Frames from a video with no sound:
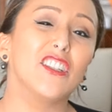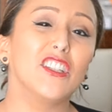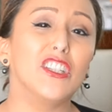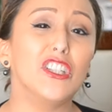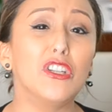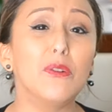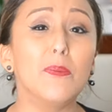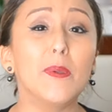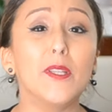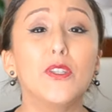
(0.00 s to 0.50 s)
they're a
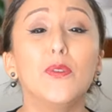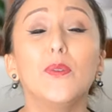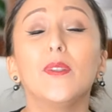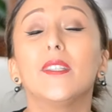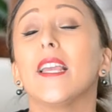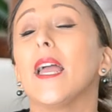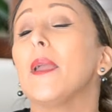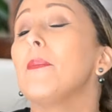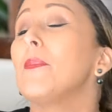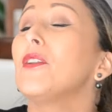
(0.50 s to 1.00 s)
little bit too
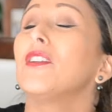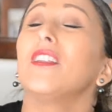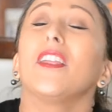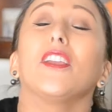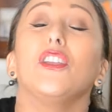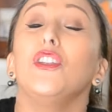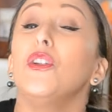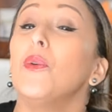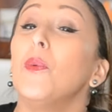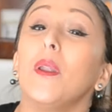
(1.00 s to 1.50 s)
tight, but you're
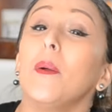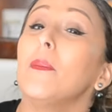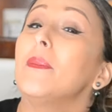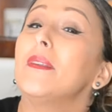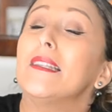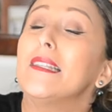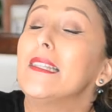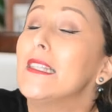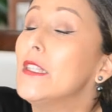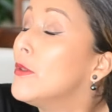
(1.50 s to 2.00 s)
like, you know what, I'm
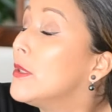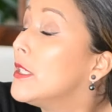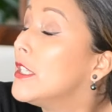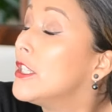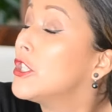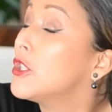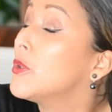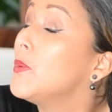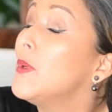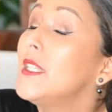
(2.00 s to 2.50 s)
still
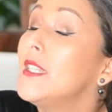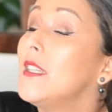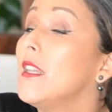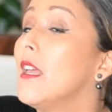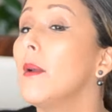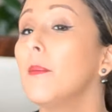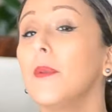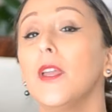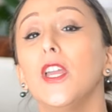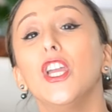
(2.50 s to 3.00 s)
gonna squeeze in
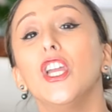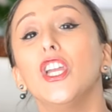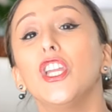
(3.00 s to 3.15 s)
them.